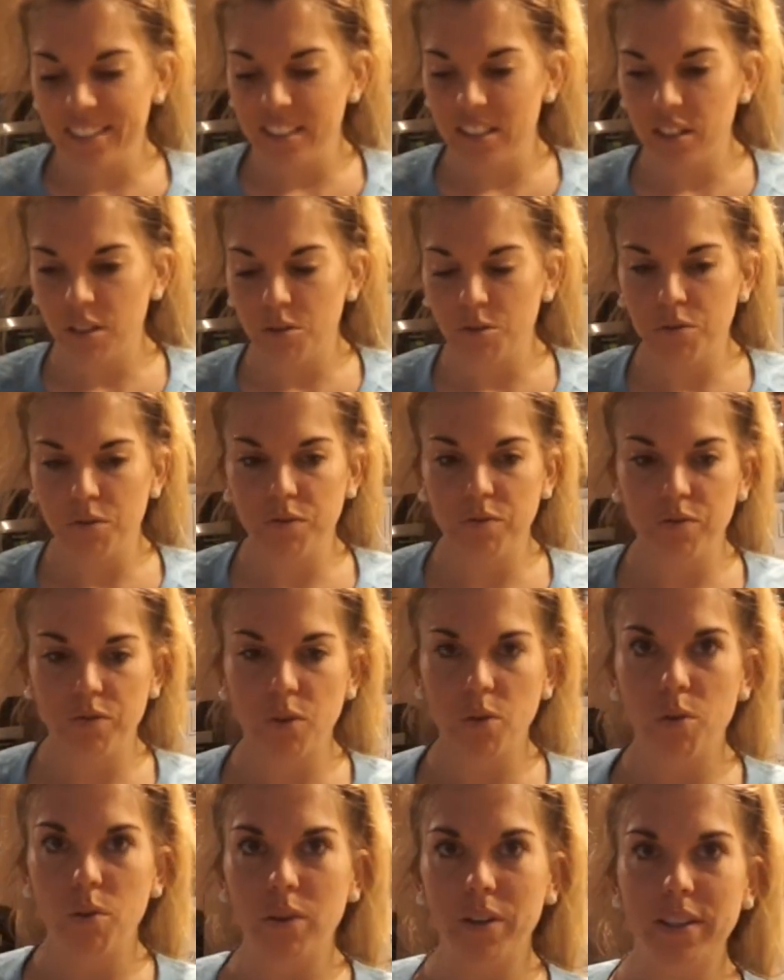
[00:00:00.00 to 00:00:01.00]
so
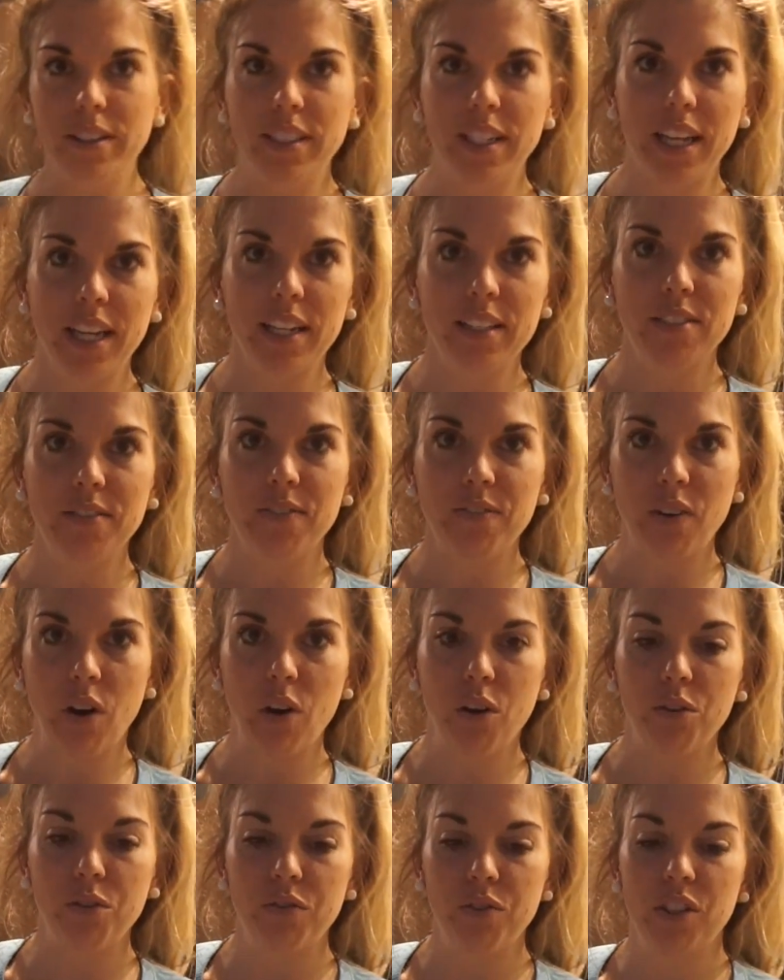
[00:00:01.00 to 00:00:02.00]
for today's
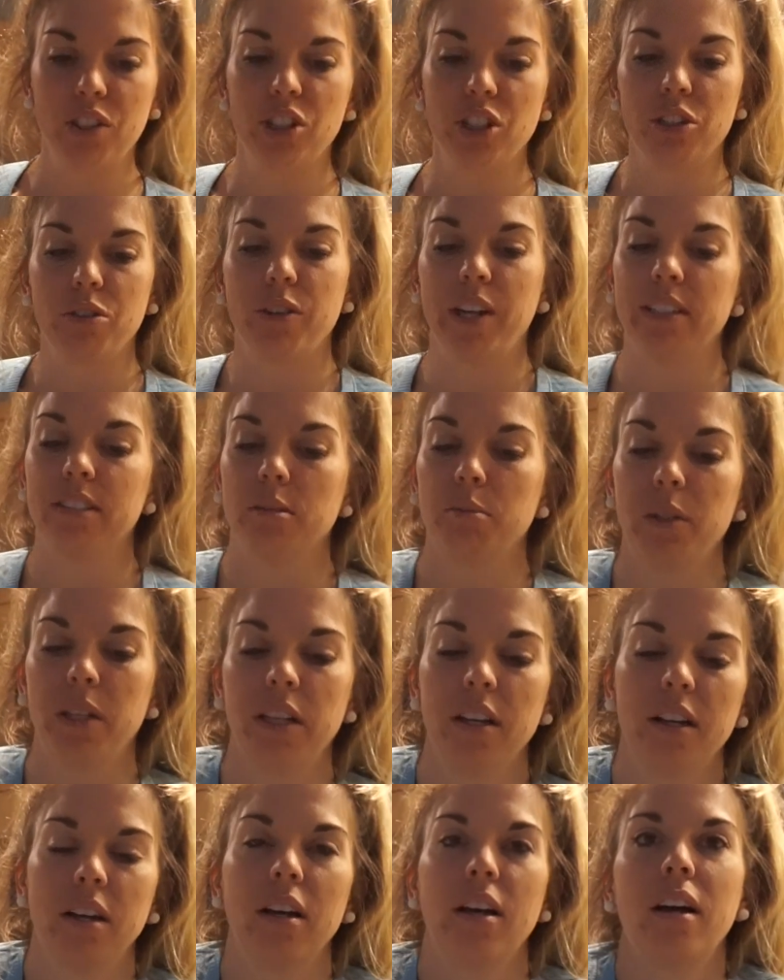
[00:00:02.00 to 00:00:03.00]
fall featured
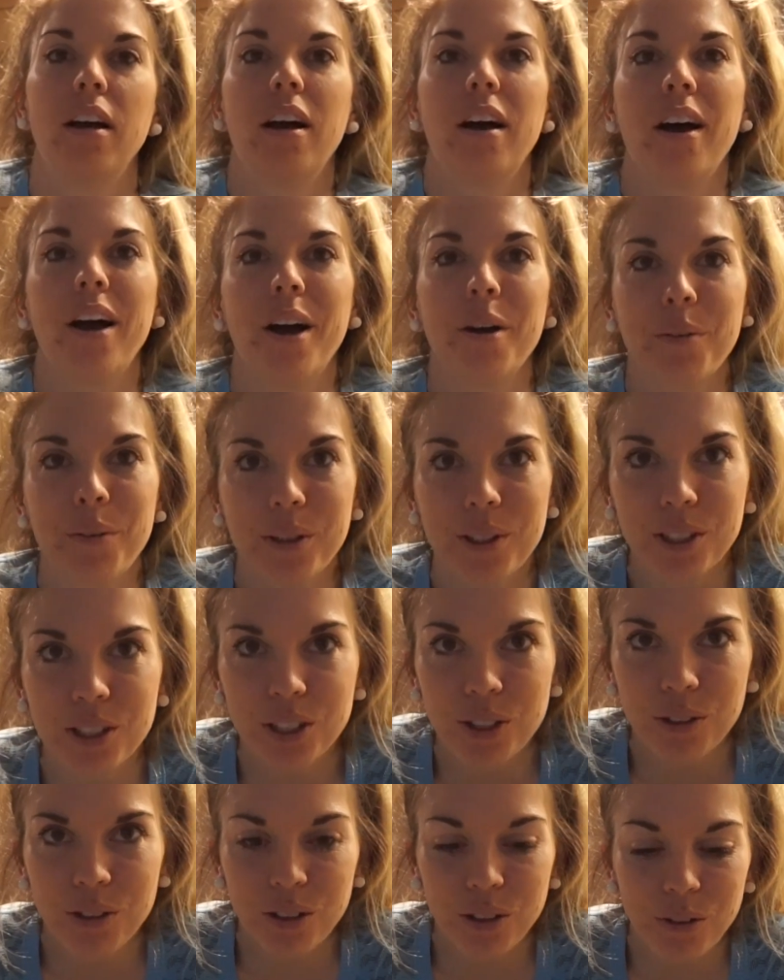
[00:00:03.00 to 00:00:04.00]
recipe, I'm going to
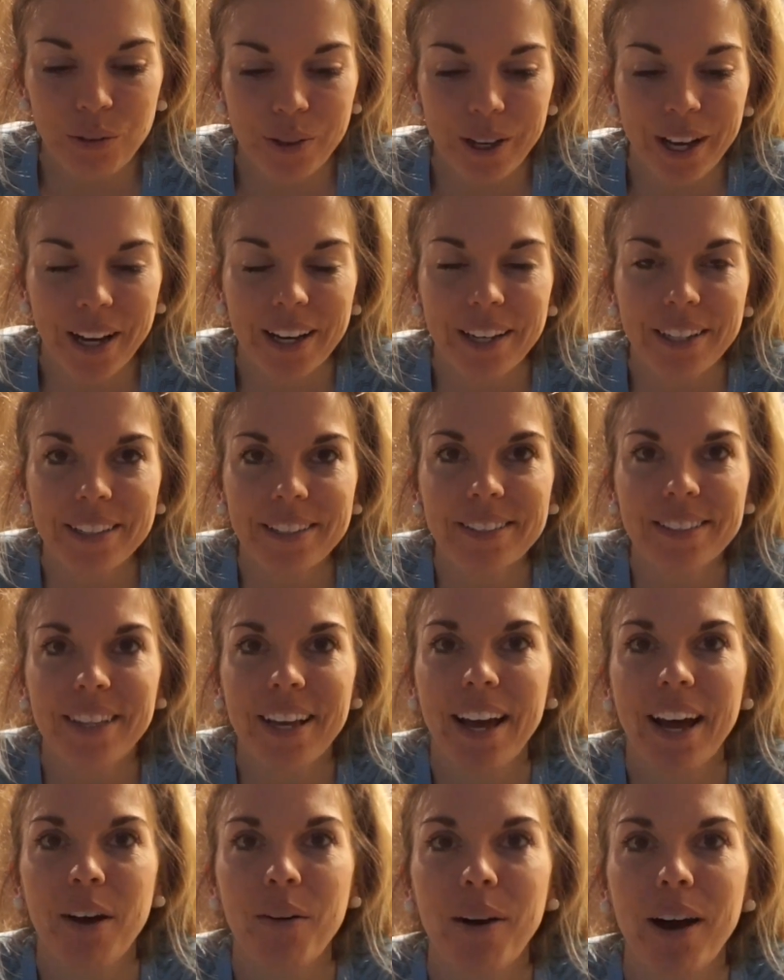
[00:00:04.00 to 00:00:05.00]
show you guys
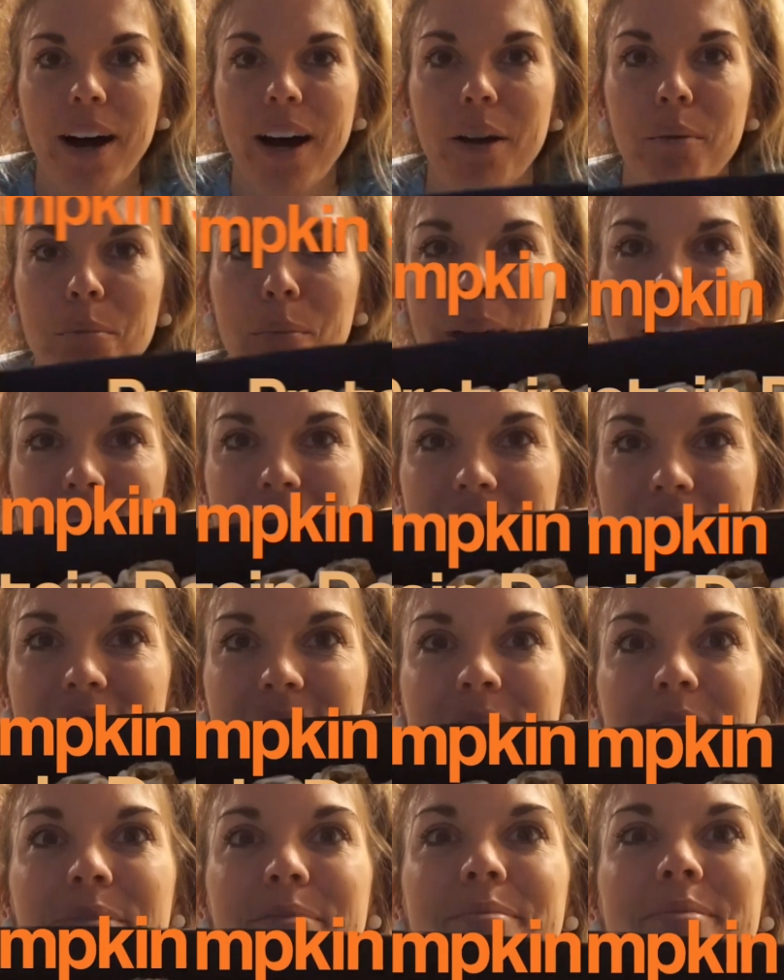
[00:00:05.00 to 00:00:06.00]
how I
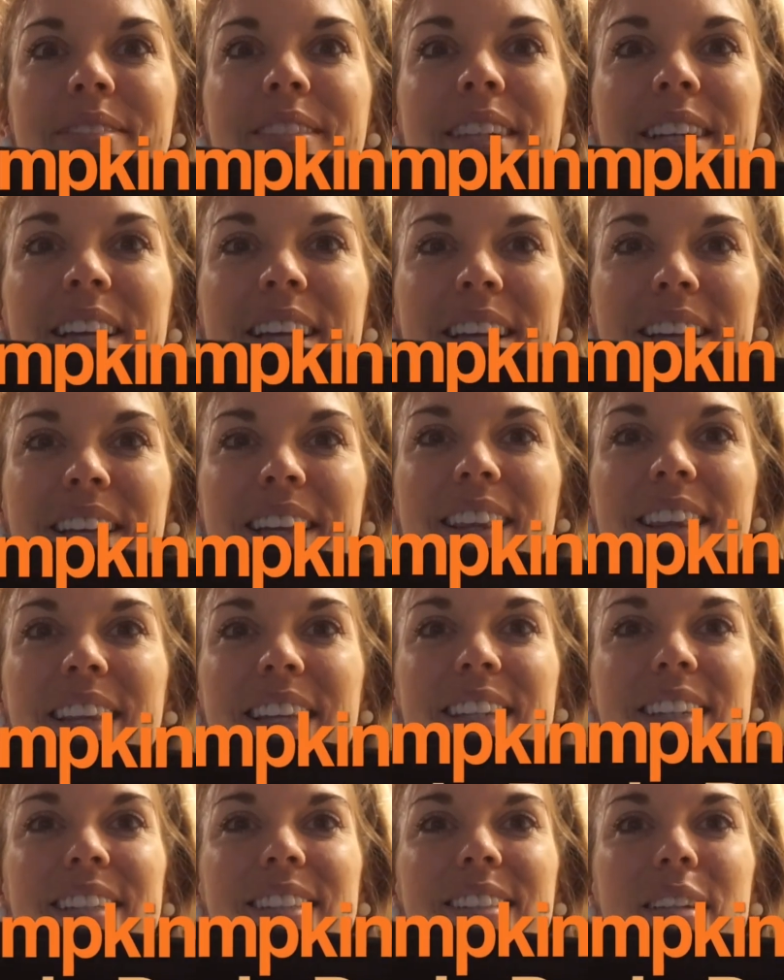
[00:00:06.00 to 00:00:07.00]
made
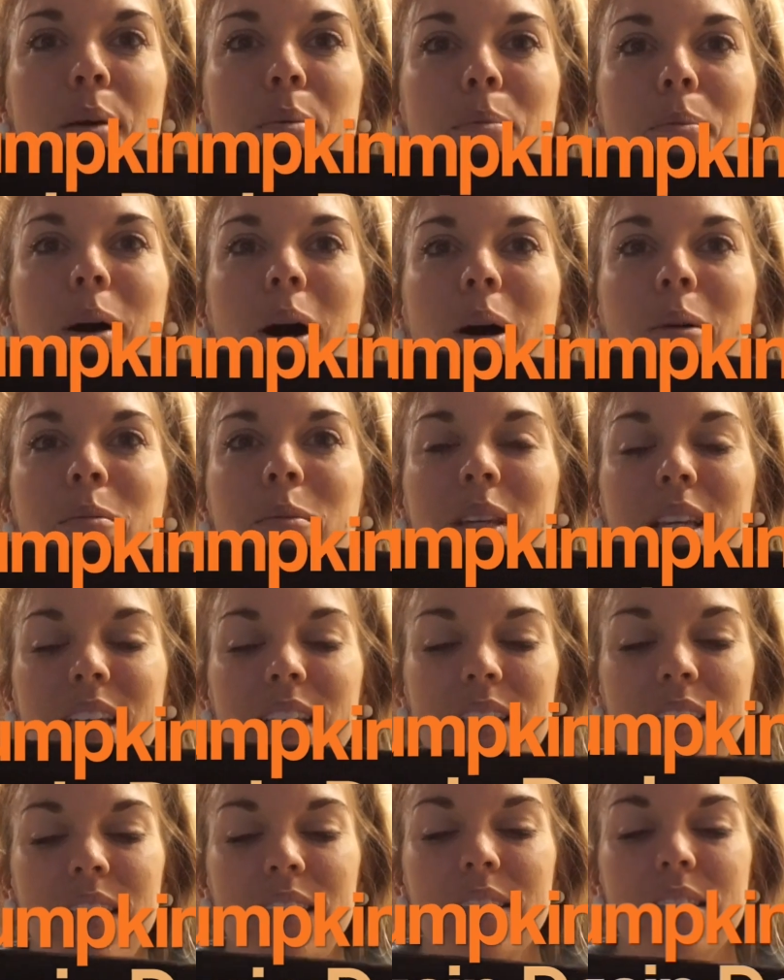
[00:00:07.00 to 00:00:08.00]
these
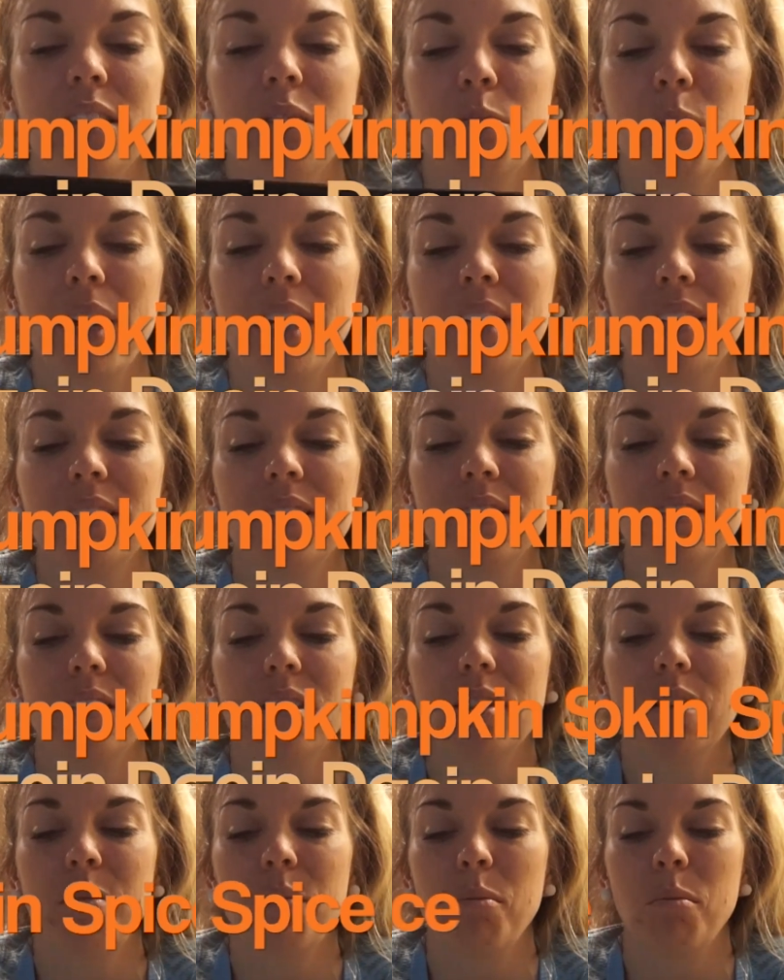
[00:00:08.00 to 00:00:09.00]
pumpkin spice
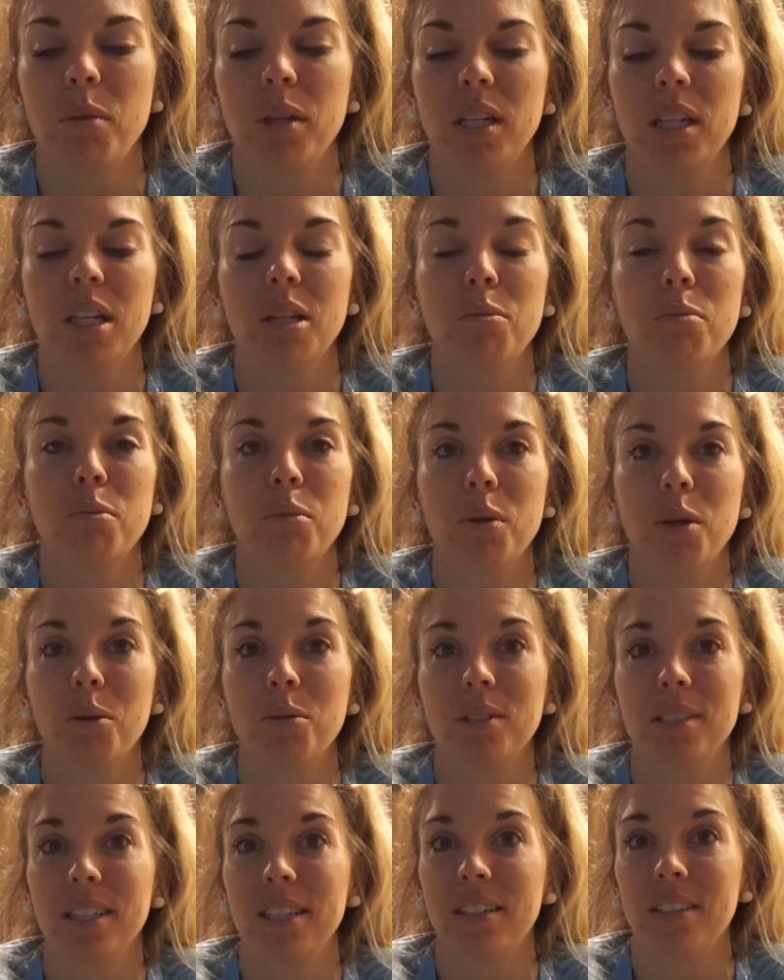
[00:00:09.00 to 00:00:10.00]
mini
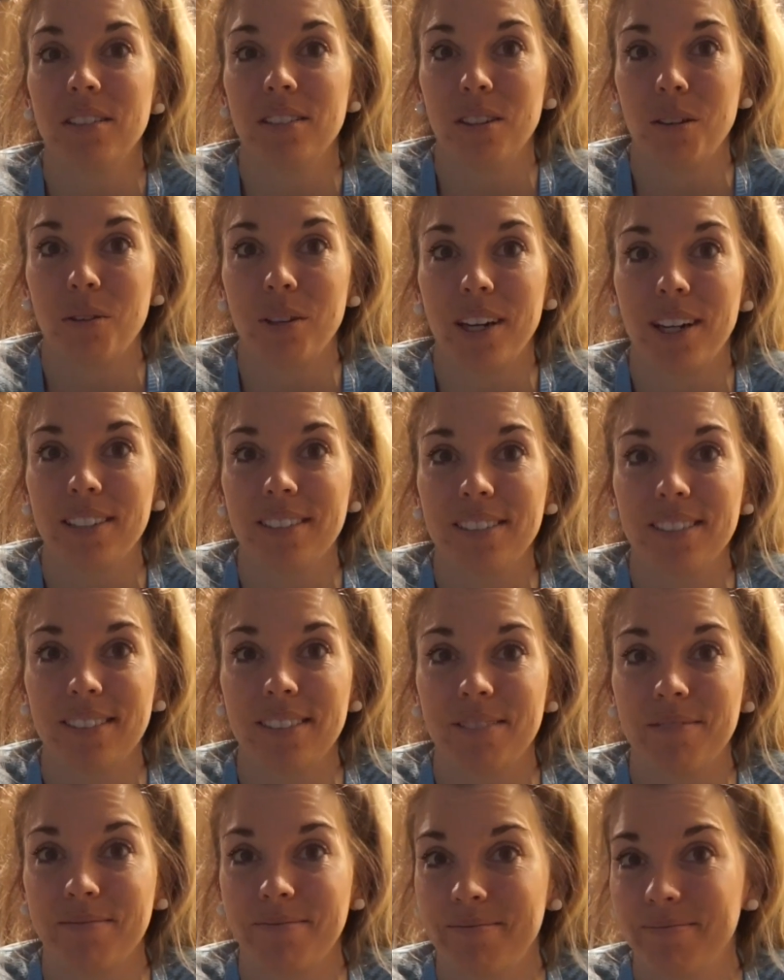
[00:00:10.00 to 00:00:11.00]
protein donuts.